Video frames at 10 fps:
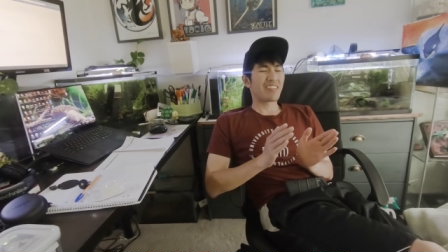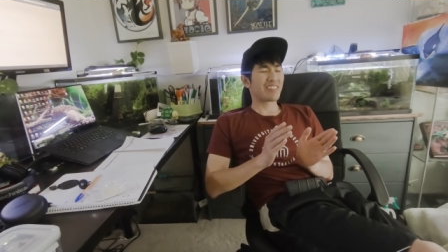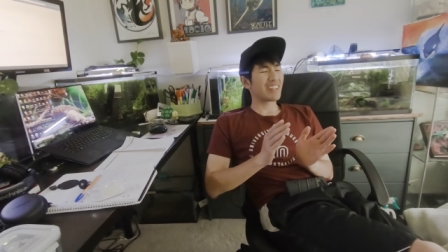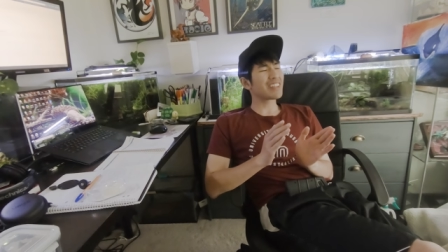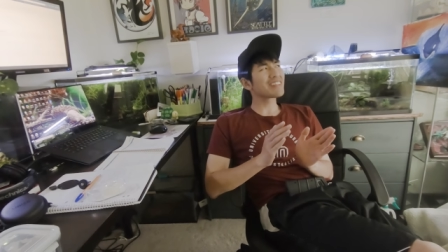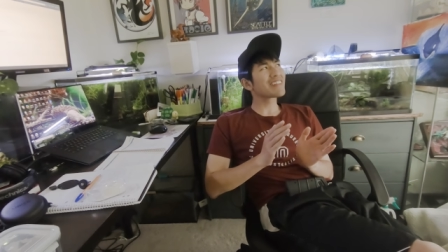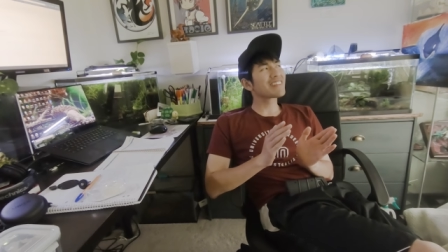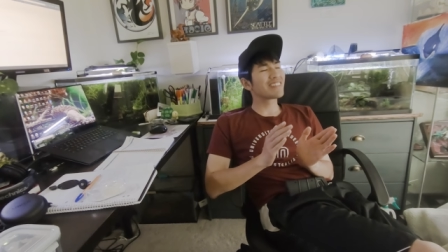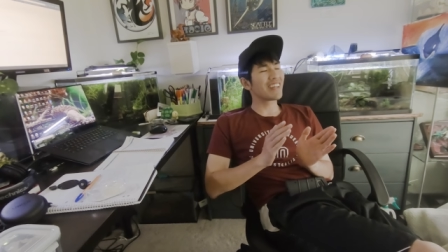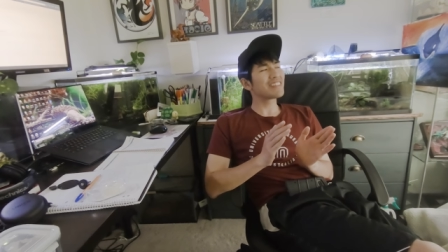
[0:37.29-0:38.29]

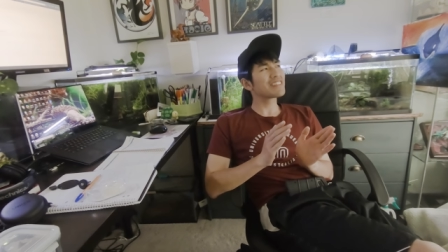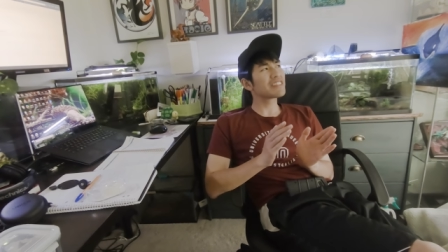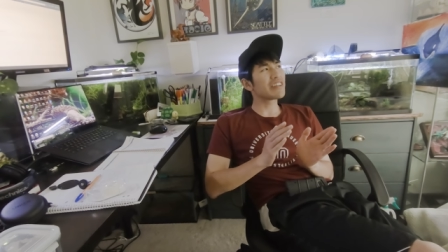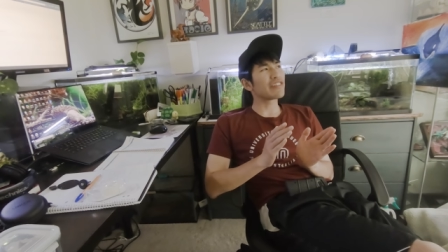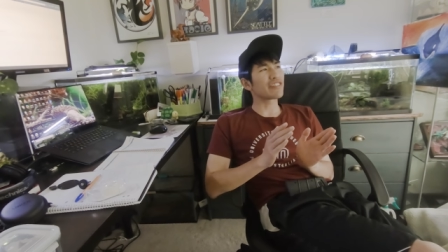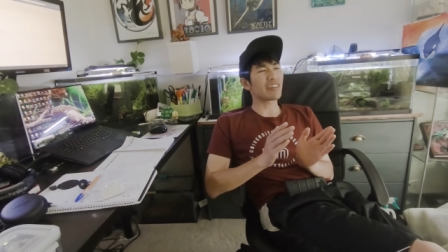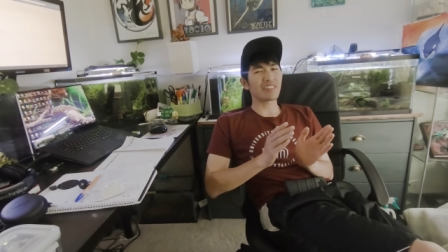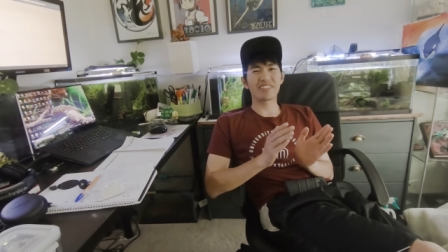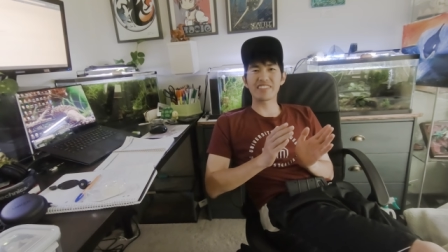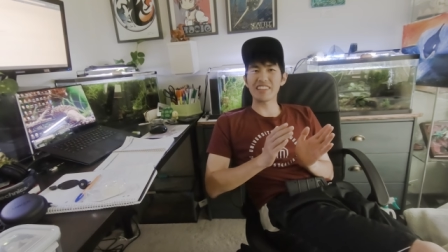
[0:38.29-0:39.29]
Celestichthys,
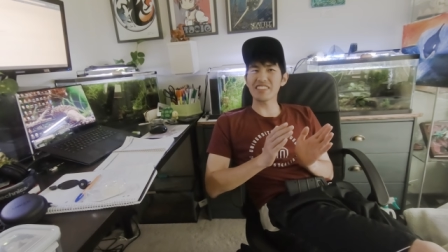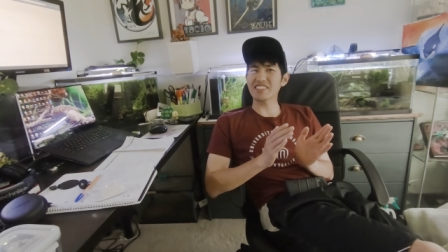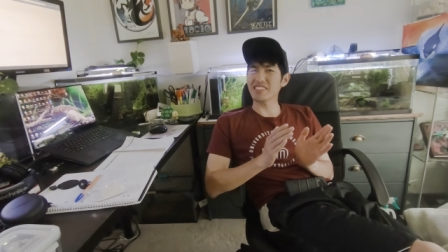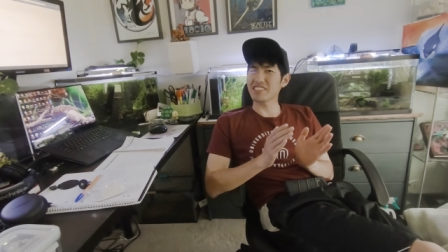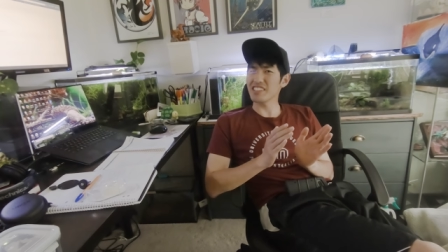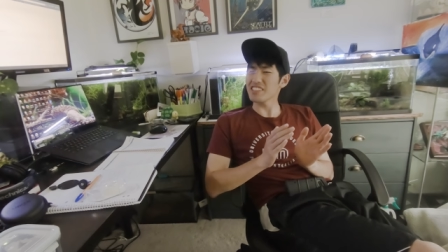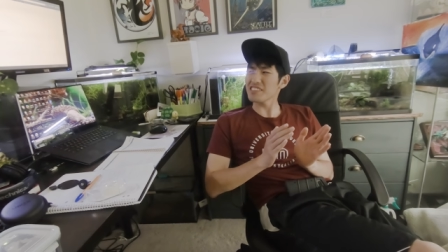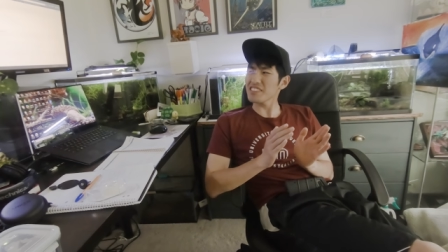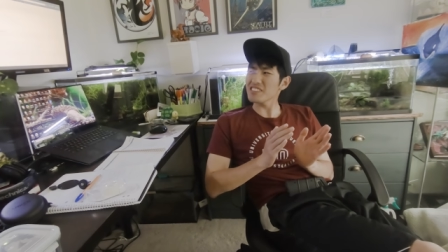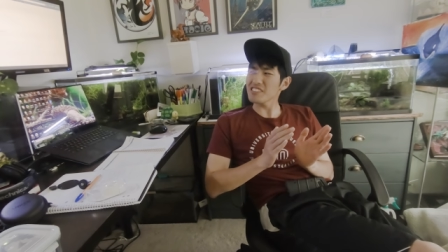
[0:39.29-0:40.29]

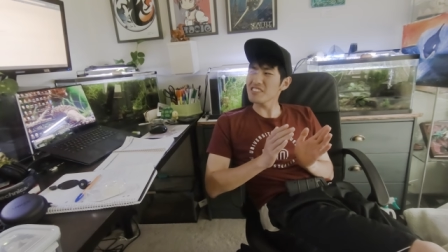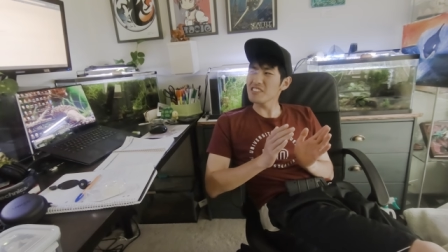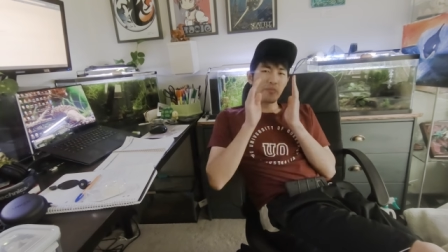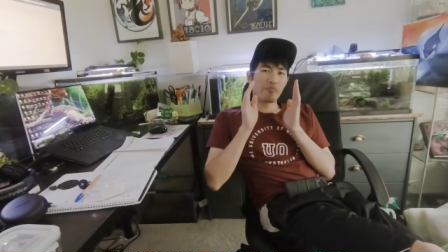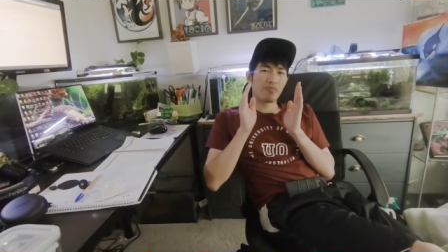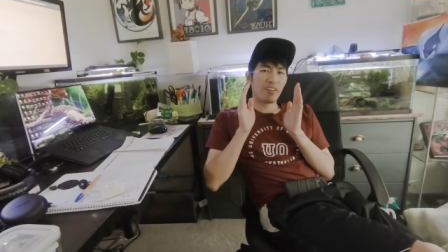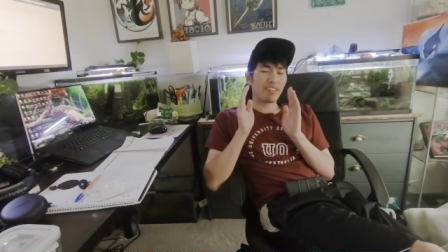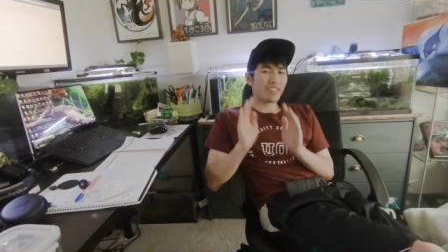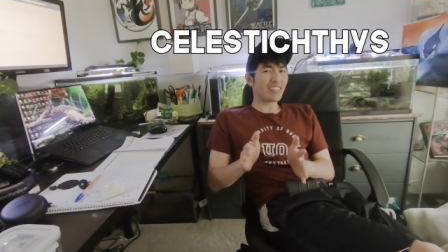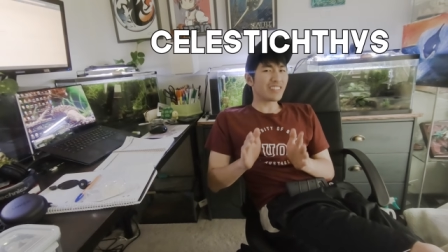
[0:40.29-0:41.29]
Celestichthys?
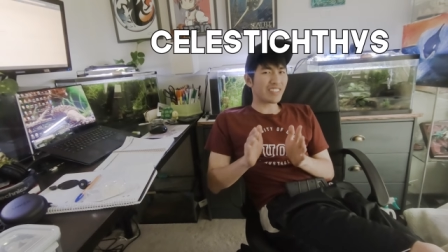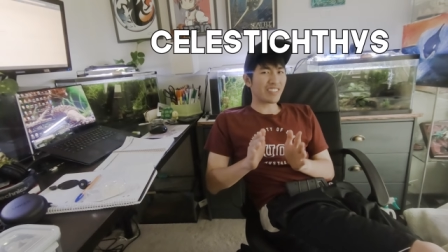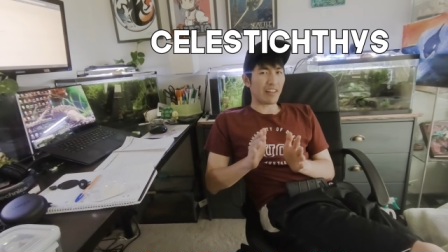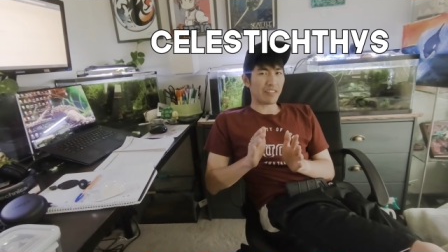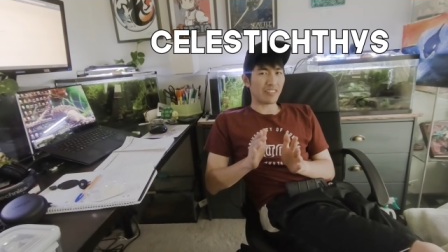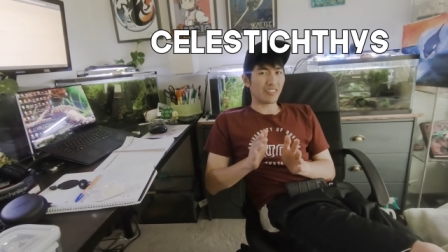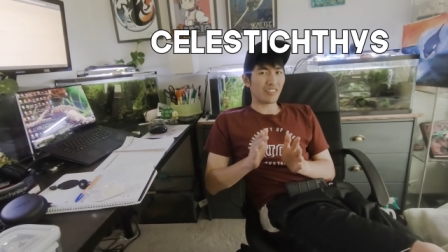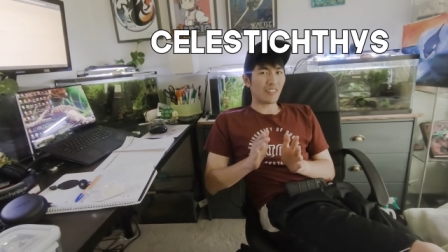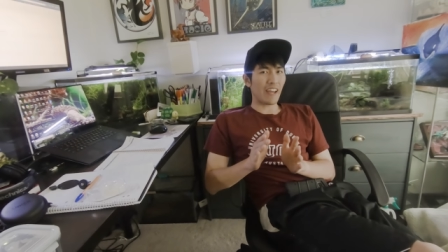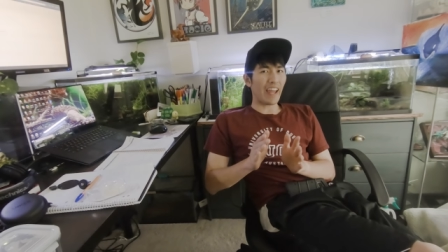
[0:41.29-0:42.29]
Celestichthys,
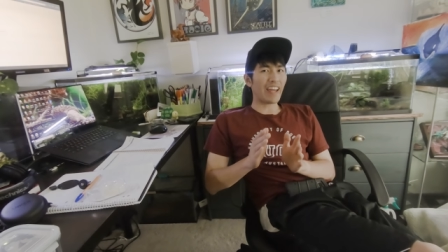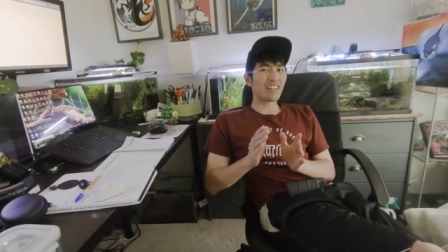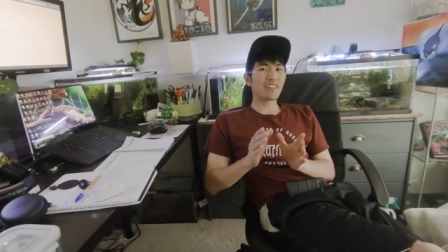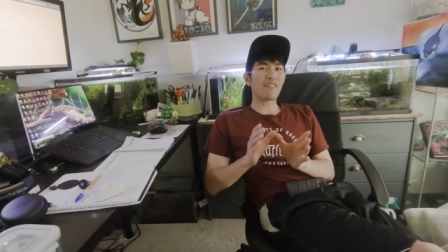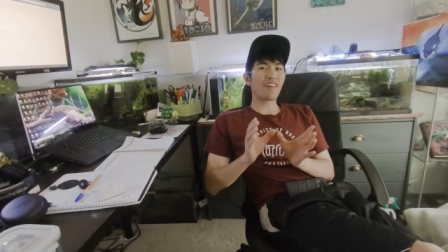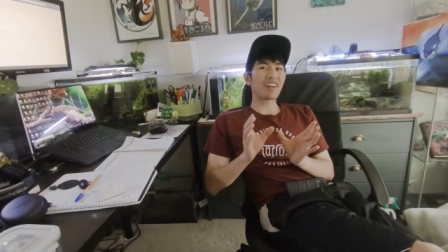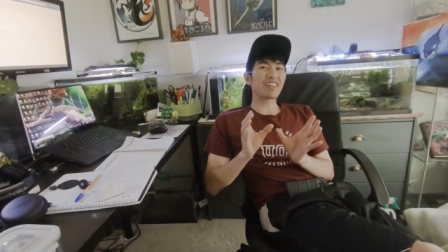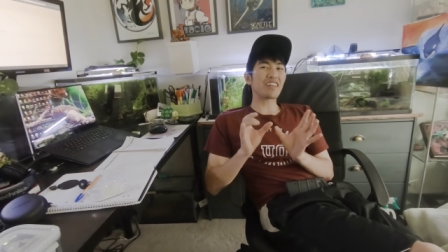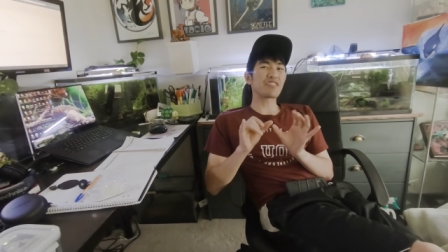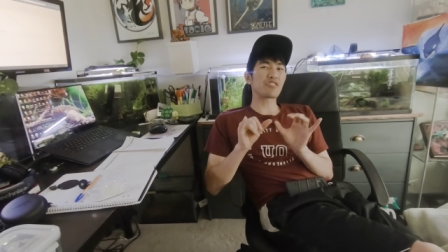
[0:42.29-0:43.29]
and it's divided
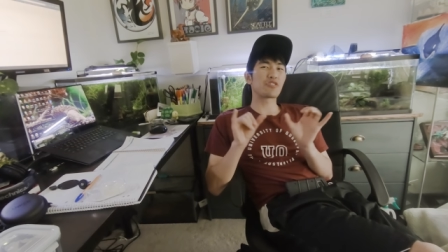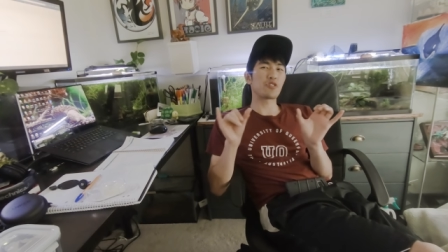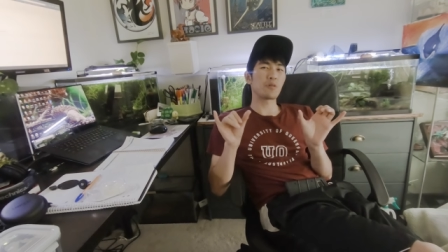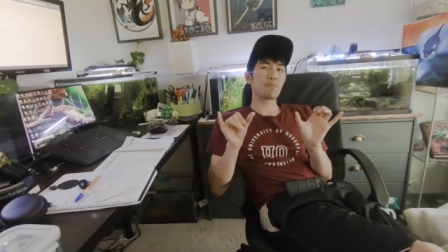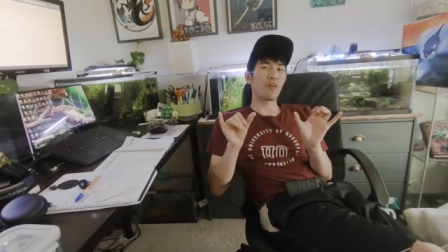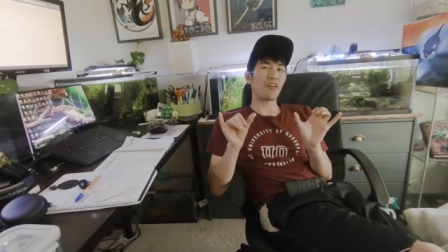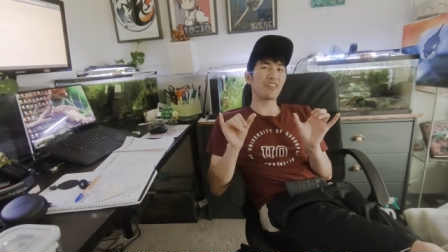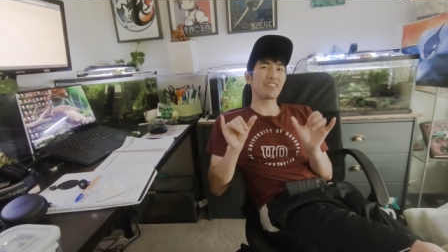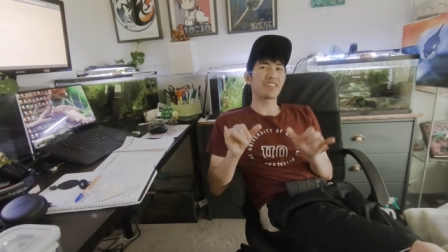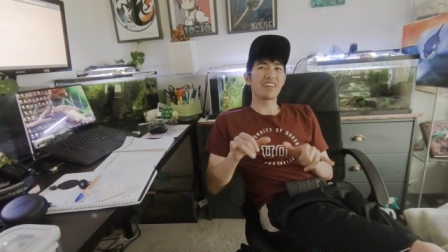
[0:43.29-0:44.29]
into two
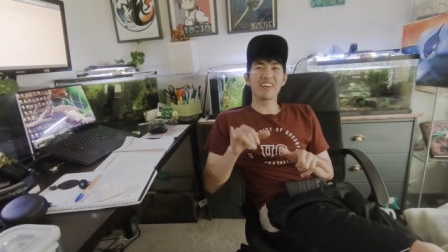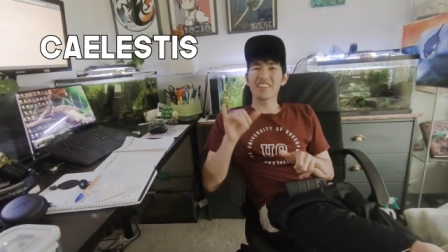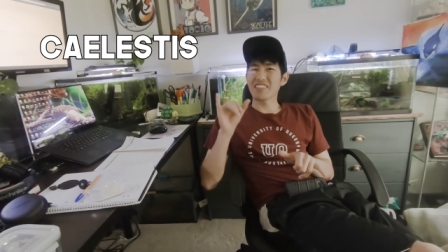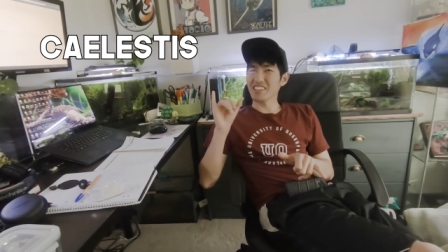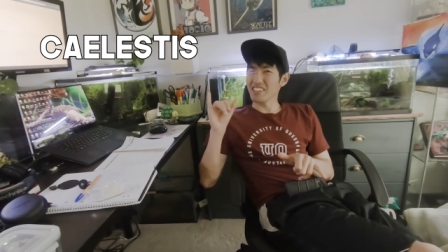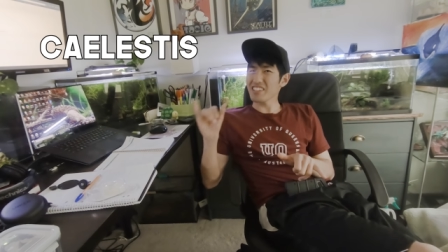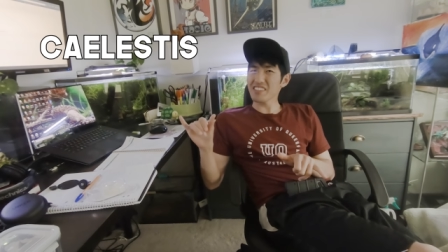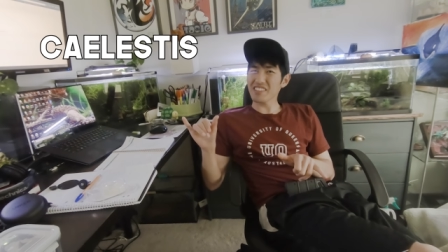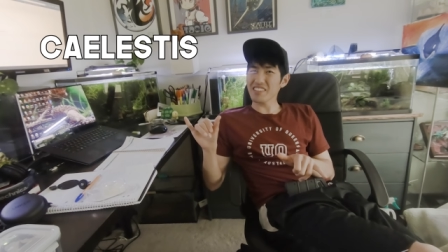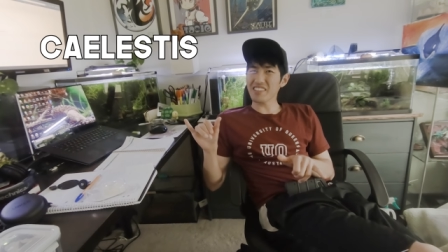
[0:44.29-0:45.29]
parts,
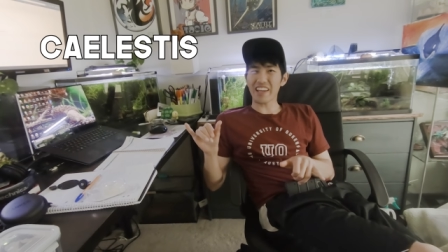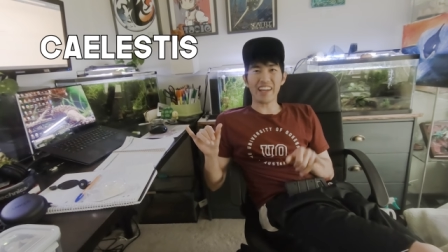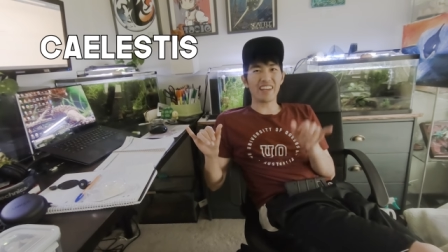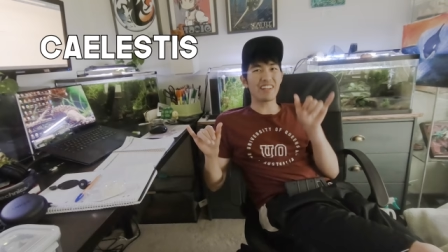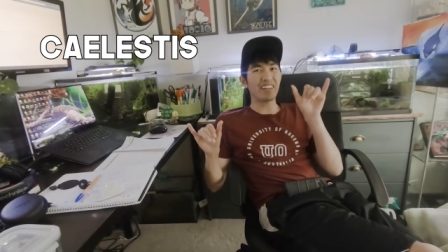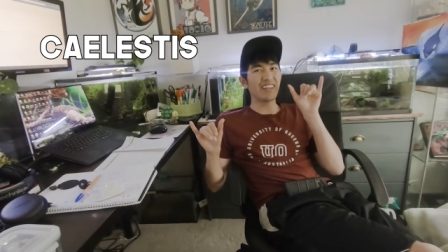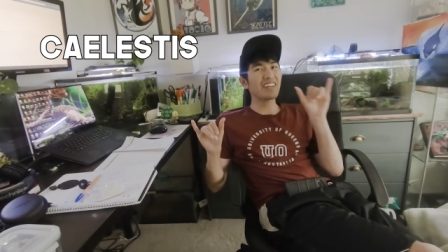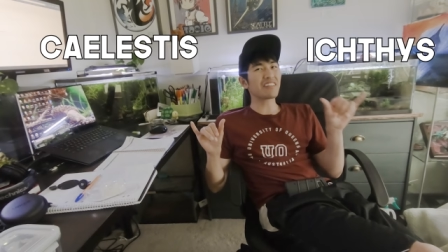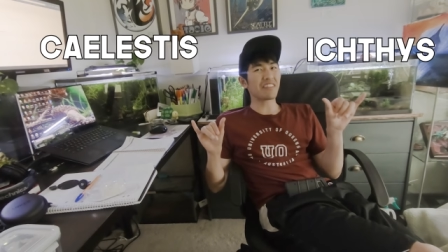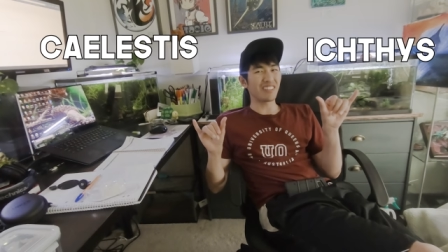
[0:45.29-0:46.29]
Celestis and
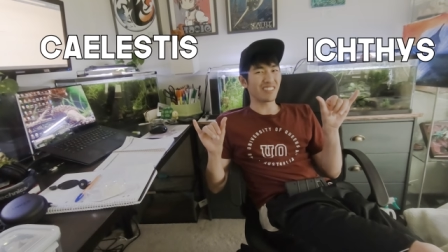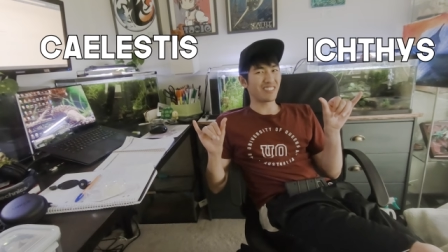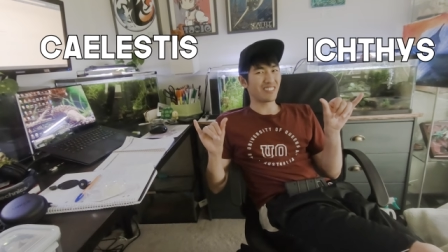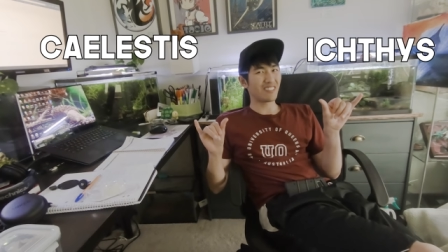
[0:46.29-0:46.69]
ichthys.